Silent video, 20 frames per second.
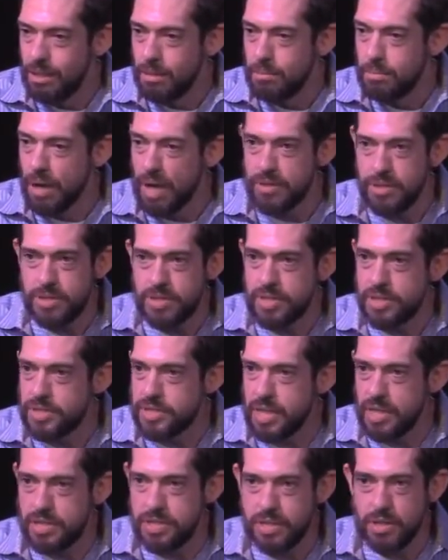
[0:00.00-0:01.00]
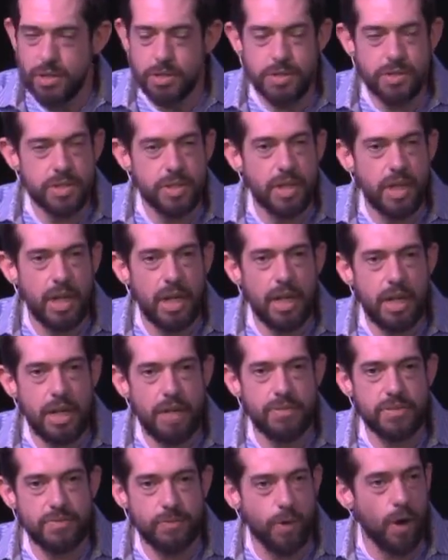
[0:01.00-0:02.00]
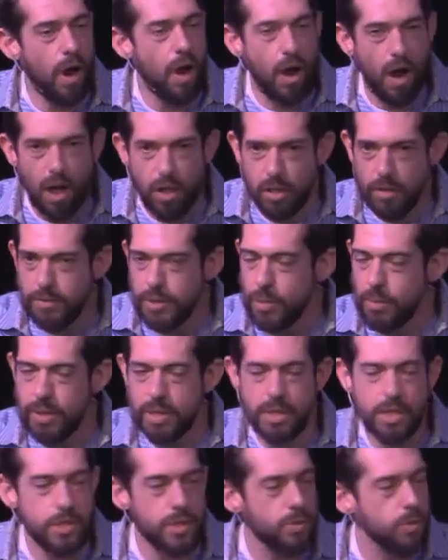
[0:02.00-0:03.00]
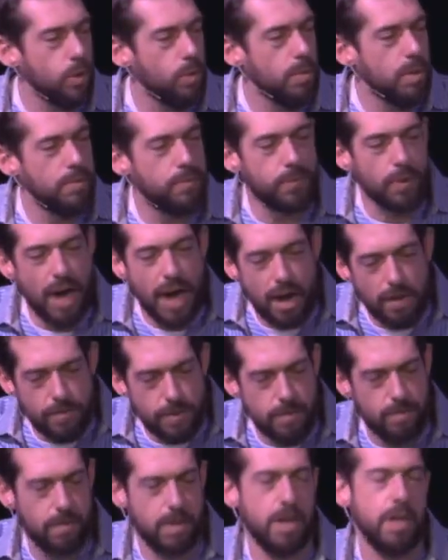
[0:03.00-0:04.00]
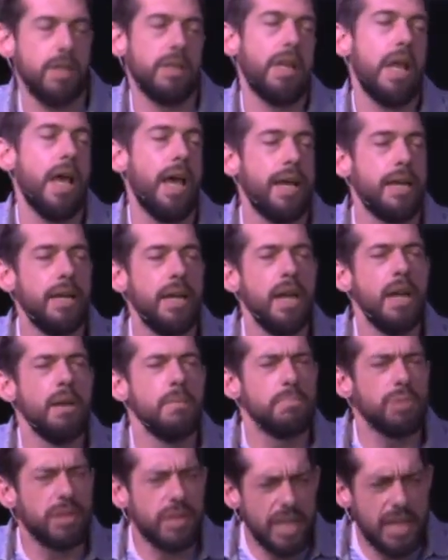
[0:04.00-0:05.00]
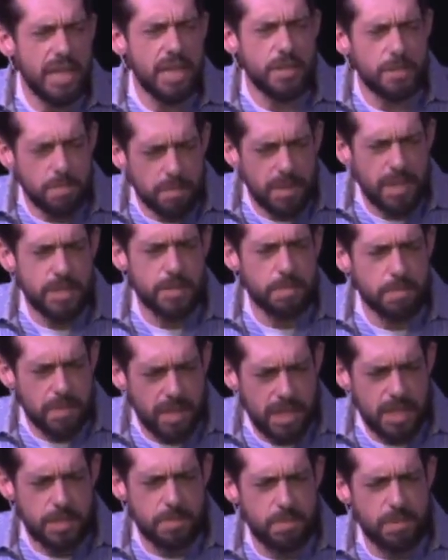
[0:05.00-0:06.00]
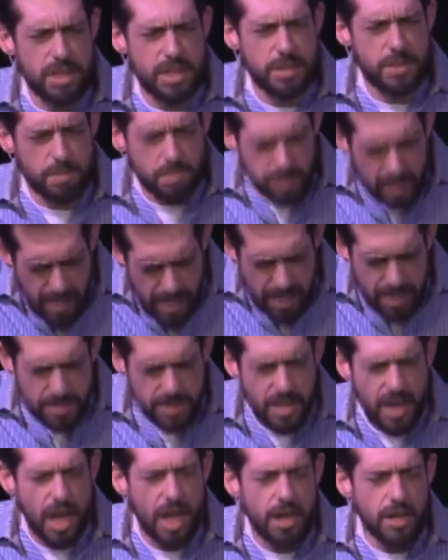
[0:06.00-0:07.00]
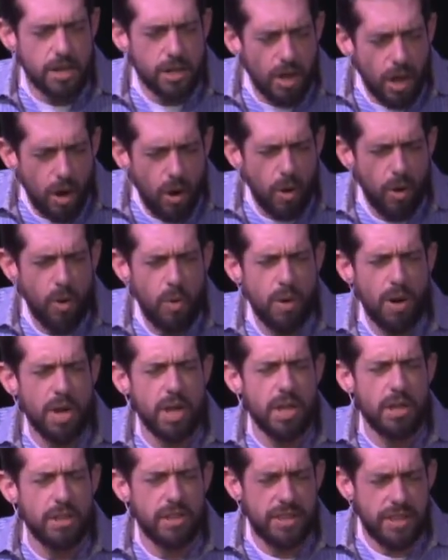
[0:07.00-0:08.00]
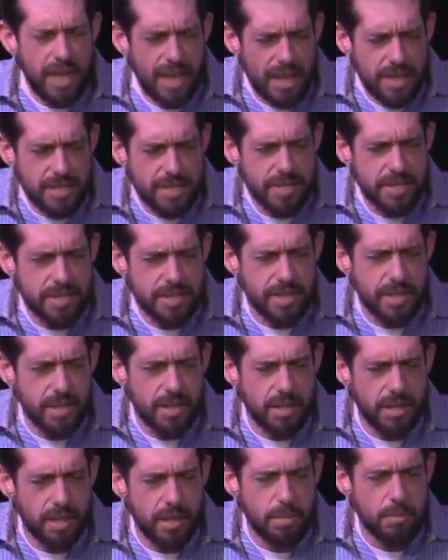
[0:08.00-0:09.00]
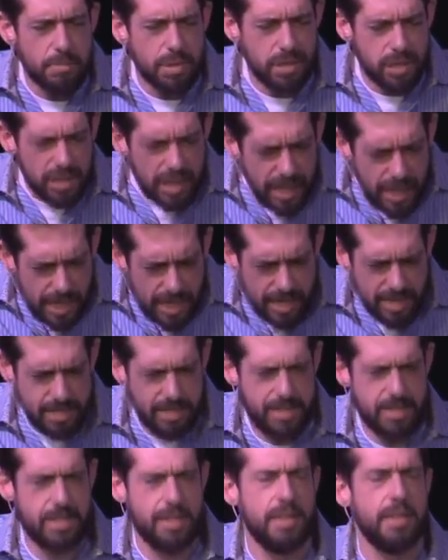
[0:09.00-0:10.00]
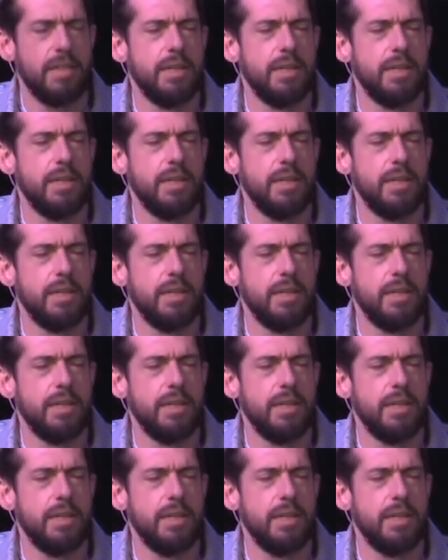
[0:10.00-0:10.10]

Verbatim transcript: Brothers and sisters, it is for all of you in this room and for everyone online. Please, please, please, please, please know this. Please.